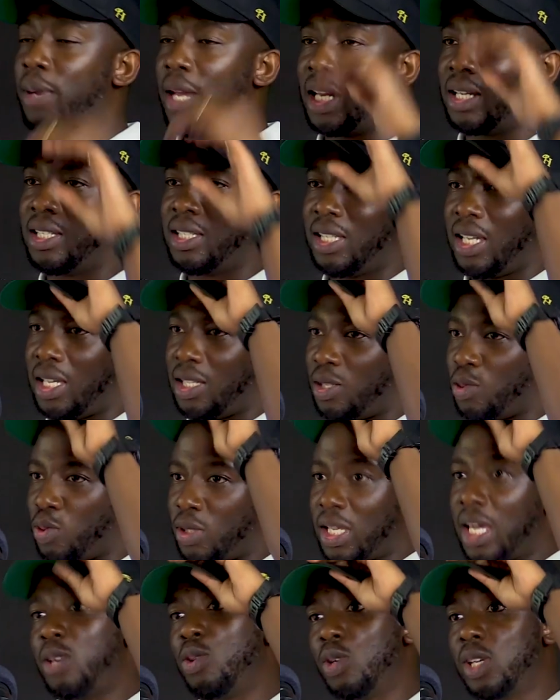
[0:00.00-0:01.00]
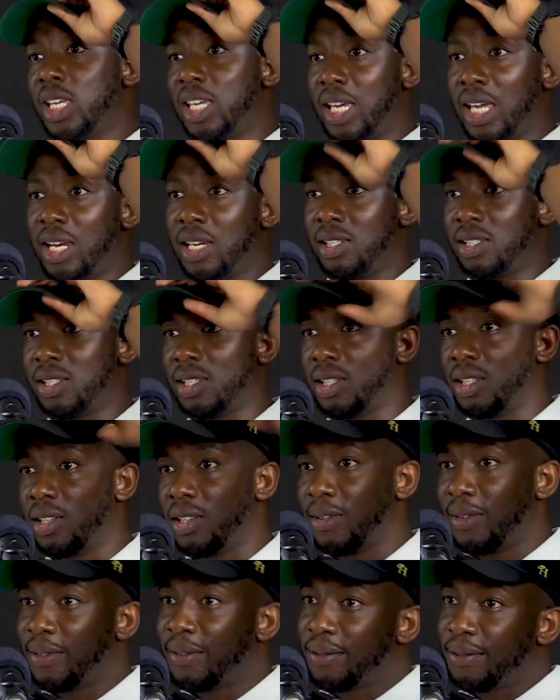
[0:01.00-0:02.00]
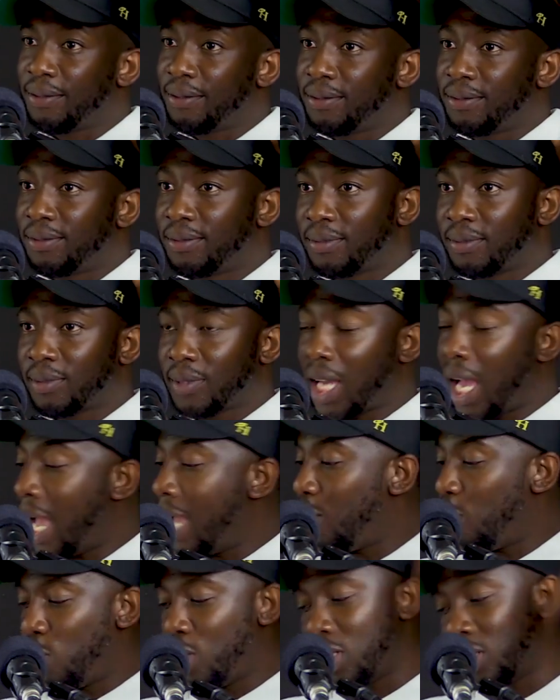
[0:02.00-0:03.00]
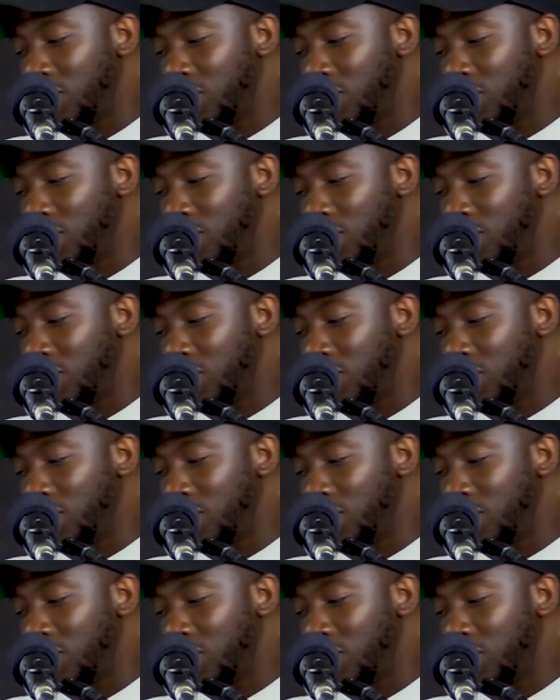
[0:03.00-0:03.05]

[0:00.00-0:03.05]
from 1980. Because I don't get it. I